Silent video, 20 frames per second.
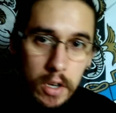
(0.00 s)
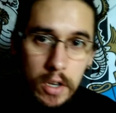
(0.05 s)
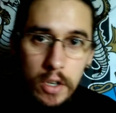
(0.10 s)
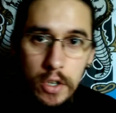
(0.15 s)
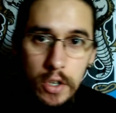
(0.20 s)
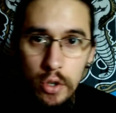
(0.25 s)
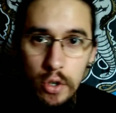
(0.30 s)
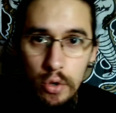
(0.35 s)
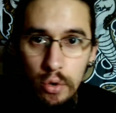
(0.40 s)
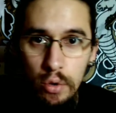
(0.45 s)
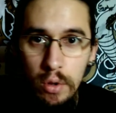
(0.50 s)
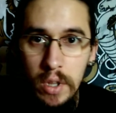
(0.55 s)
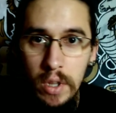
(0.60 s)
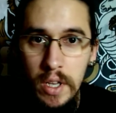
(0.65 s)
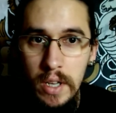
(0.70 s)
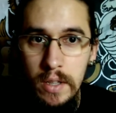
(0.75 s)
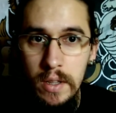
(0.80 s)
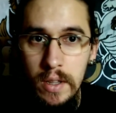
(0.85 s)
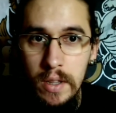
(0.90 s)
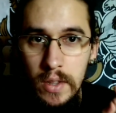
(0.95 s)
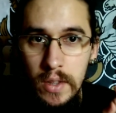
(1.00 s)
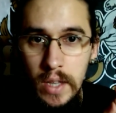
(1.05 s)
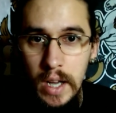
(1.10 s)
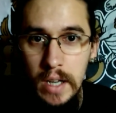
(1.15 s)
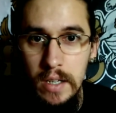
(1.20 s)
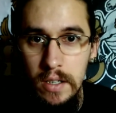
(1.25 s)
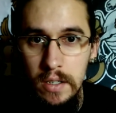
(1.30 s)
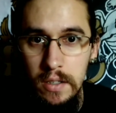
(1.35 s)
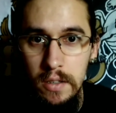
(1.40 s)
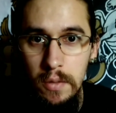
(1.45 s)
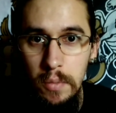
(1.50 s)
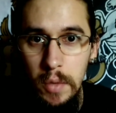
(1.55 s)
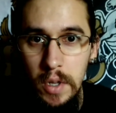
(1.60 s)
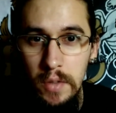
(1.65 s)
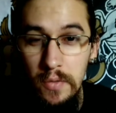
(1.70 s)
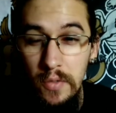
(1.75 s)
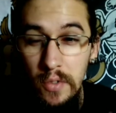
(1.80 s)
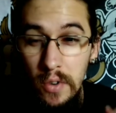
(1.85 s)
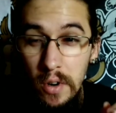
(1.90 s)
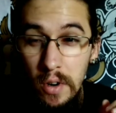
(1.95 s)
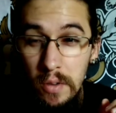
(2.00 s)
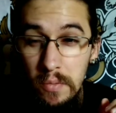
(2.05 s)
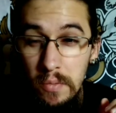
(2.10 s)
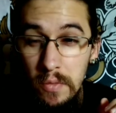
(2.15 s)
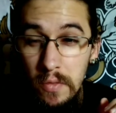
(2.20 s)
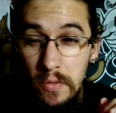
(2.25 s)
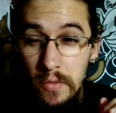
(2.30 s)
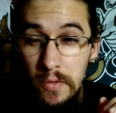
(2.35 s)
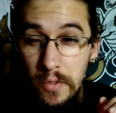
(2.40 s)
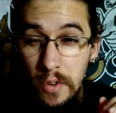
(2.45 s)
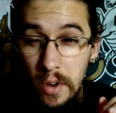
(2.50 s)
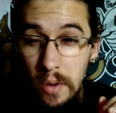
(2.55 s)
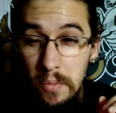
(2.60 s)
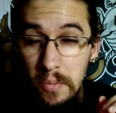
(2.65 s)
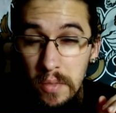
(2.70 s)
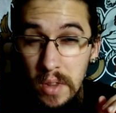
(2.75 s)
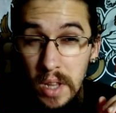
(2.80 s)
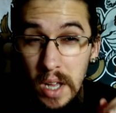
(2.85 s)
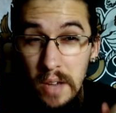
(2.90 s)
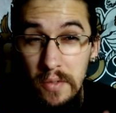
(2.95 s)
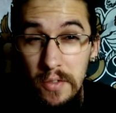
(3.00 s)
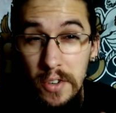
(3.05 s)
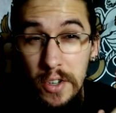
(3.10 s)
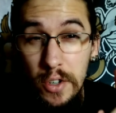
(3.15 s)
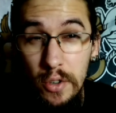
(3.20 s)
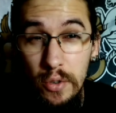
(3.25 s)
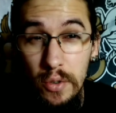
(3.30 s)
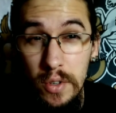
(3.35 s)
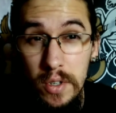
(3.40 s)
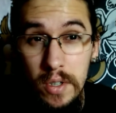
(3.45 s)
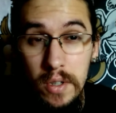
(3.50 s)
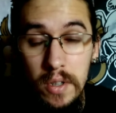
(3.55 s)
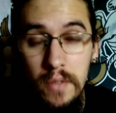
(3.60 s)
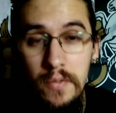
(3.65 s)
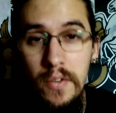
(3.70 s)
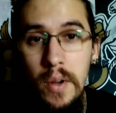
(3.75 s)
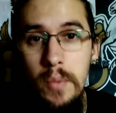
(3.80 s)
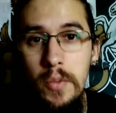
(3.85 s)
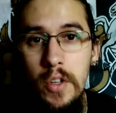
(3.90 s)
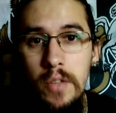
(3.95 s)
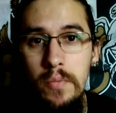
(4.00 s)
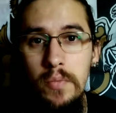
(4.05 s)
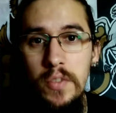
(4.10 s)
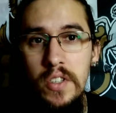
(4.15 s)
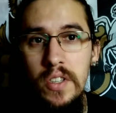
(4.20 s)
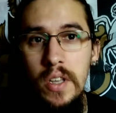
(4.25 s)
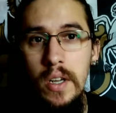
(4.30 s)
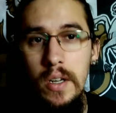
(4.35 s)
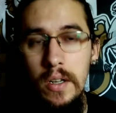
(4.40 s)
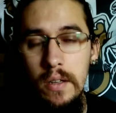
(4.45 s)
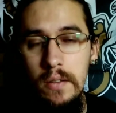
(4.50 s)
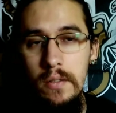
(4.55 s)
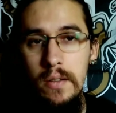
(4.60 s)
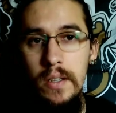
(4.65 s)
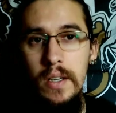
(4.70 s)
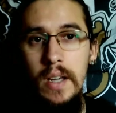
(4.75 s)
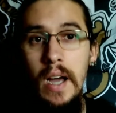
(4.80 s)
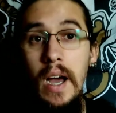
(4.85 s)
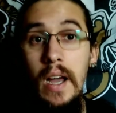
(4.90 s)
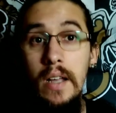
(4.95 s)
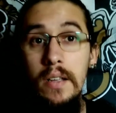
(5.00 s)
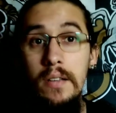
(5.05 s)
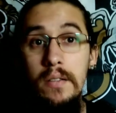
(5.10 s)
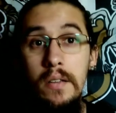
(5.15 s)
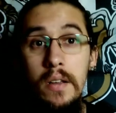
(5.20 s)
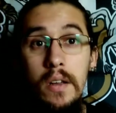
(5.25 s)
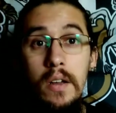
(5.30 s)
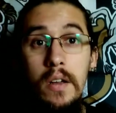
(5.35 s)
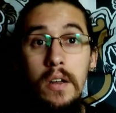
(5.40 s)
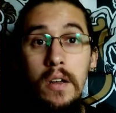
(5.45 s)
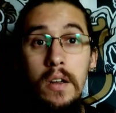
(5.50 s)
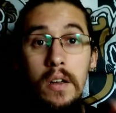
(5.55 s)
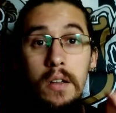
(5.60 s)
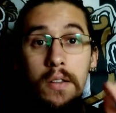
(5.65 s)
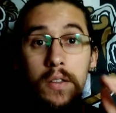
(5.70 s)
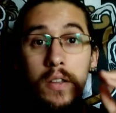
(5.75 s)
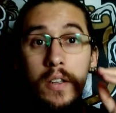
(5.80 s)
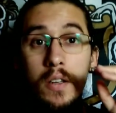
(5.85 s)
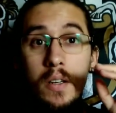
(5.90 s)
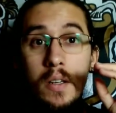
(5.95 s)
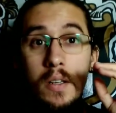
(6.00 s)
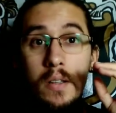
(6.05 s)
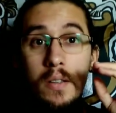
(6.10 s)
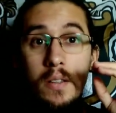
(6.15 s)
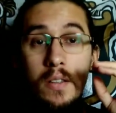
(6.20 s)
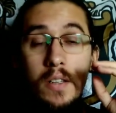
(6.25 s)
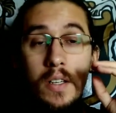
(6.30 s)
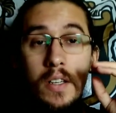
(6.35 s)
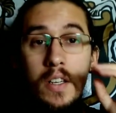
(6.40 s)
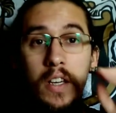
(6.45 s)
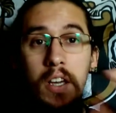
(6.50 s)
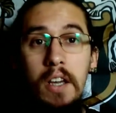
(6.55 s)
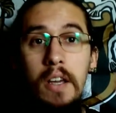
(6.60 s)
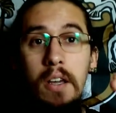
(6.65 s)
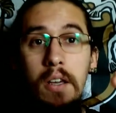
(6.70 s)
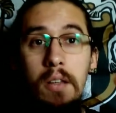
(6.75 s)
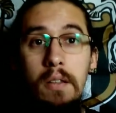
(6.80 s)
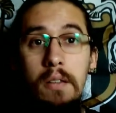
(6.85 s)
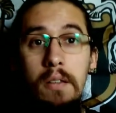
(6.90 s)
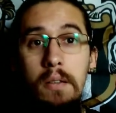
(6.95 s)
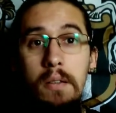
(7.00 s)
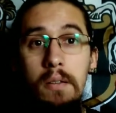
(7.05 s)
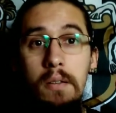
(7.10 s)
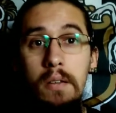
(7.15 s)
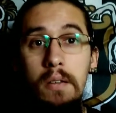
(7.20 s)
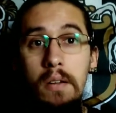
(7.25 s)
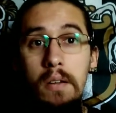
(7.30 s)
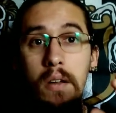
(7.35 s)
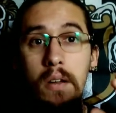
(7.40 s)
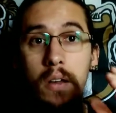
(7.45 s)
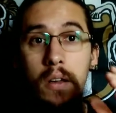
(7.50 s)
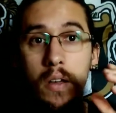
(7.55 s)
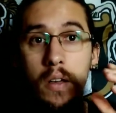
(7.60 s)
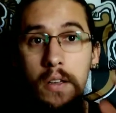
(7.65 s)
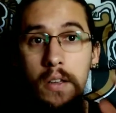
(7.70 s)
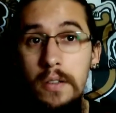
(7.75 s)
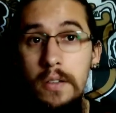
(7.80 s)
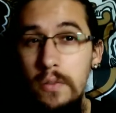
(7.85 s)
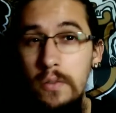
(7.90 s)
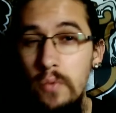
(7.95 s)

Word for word: Julian Nagelsmann from from Leverkusen, if I'm not mistaken. Guys, the the kid is